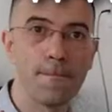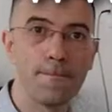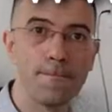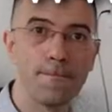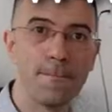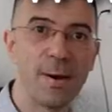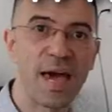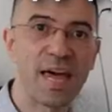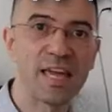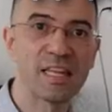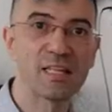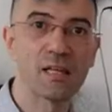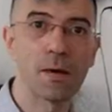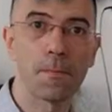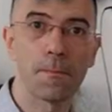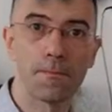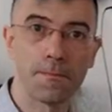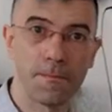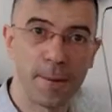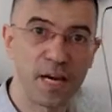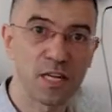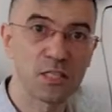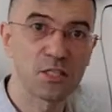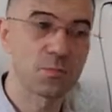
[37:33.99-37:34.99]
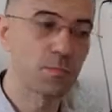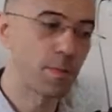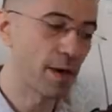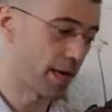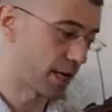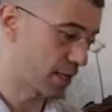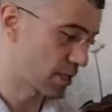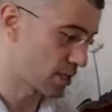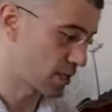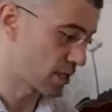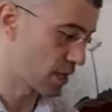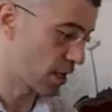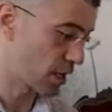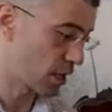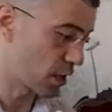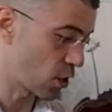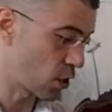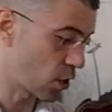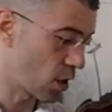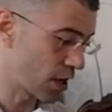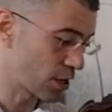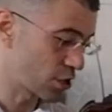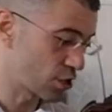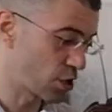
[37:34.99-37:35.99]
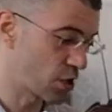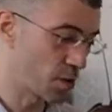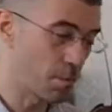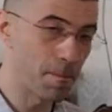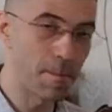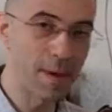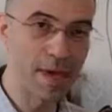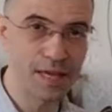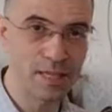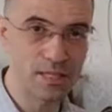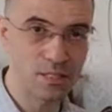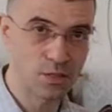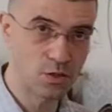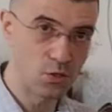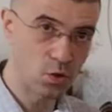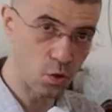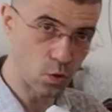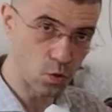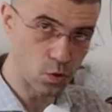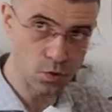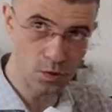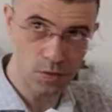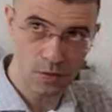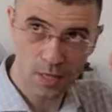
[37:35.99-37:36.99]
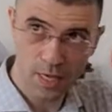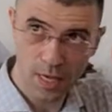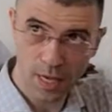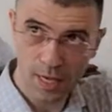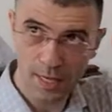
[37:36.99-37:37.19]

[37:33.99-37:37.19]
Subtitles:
bend perspex. It cannot actually cause